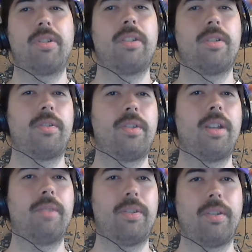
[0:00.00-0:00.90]
teachers
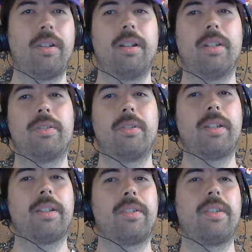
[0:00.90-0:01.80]
that we saw
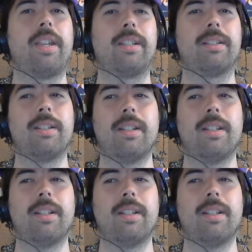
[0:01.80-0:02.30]
during this leg.